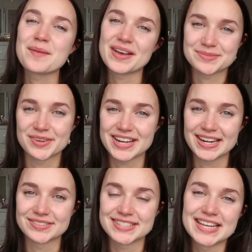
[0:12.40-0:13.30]
Welcome back to my
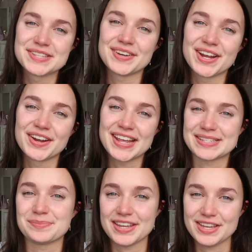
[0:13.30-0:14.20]
channel. Today's video
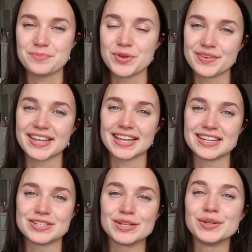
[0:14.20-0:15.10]
is me moving
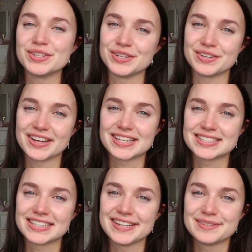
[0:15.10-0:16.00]
into
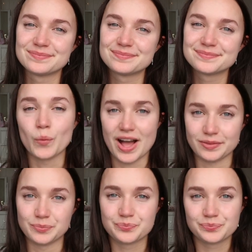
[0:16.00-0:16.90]
university.
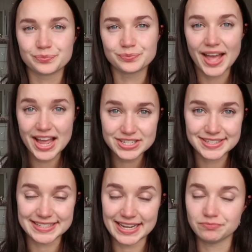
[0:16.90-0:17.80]
Well, as
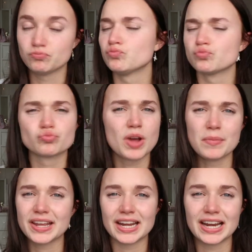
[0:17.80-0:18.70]
you can see,
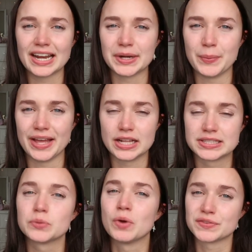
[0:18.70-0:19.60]
I'm looking a little
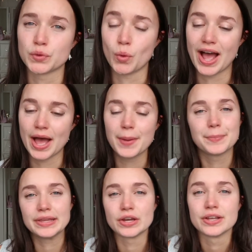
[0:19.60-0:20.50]
bit worse for wear
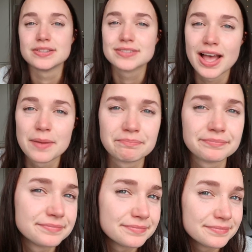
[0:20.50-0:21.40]
because
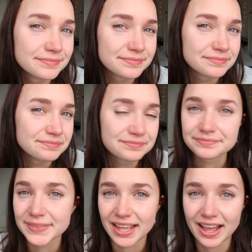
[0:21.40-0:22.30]

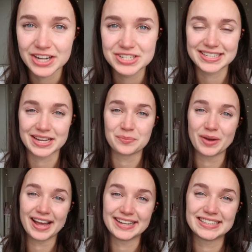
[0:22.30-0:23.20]
I just said
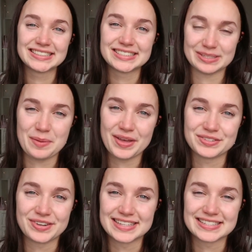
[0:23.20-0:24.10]
goodbye to my
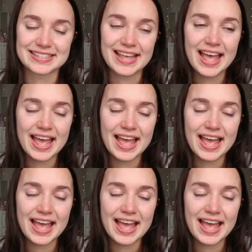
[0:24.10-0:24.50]
best friends.